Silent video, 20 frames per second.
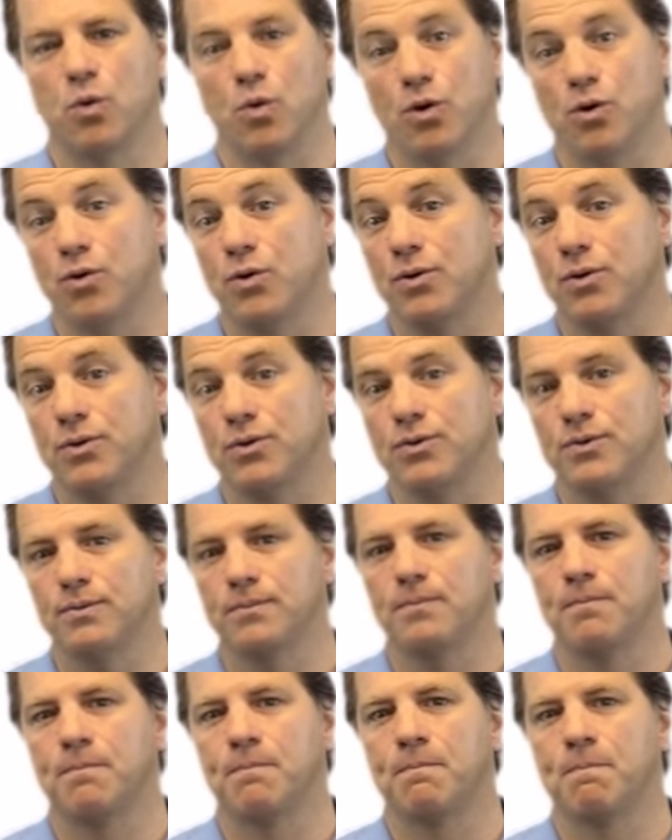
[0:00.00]
or crews,
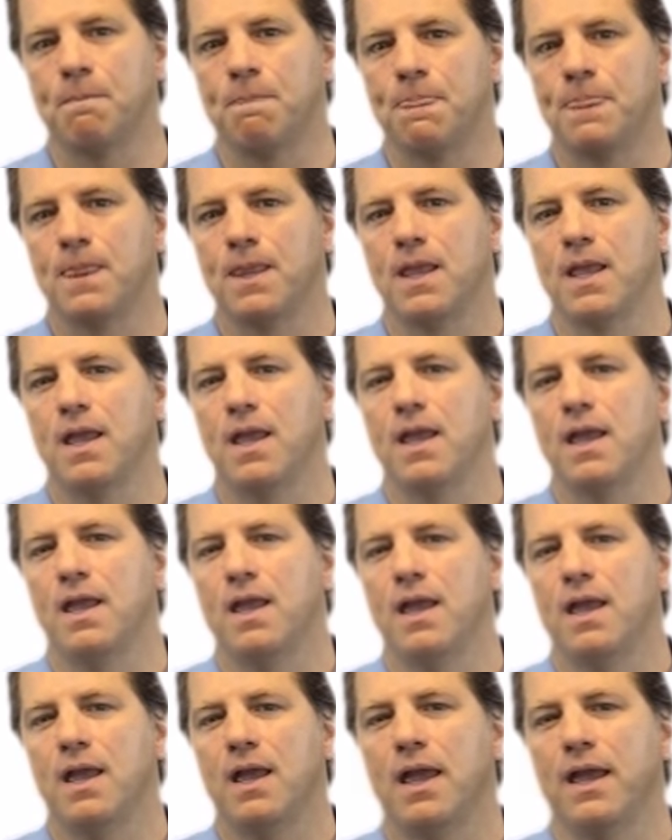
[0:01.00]

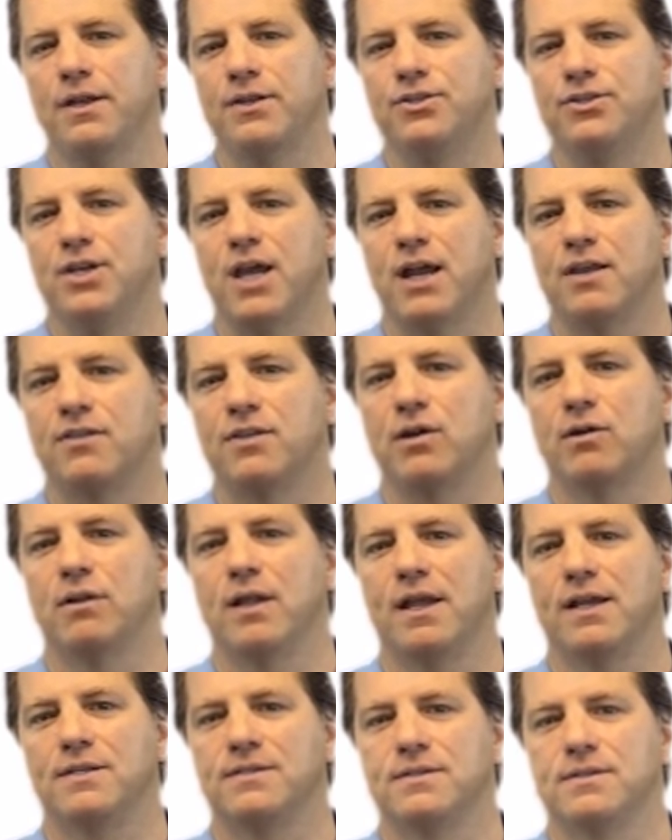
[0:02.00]
and check their
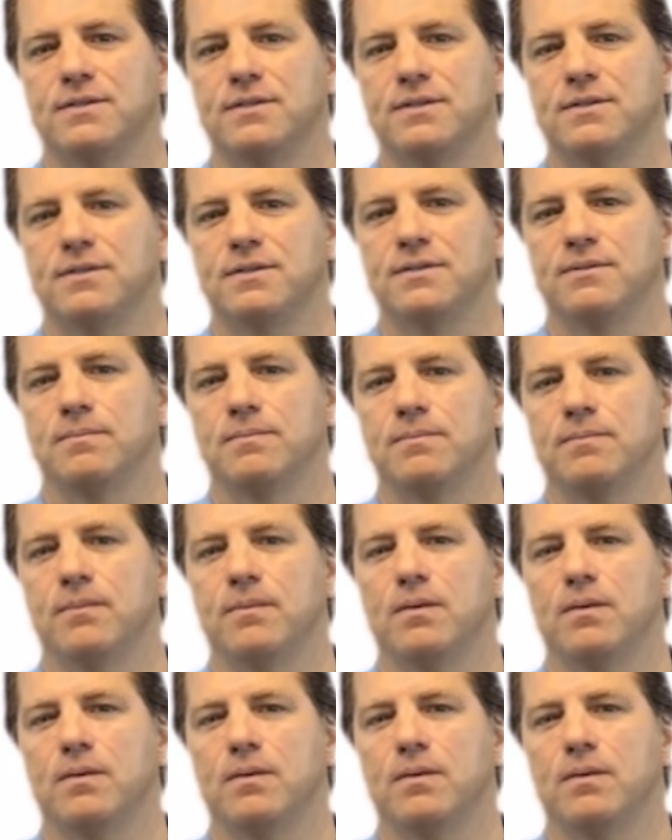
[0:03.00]
licenses.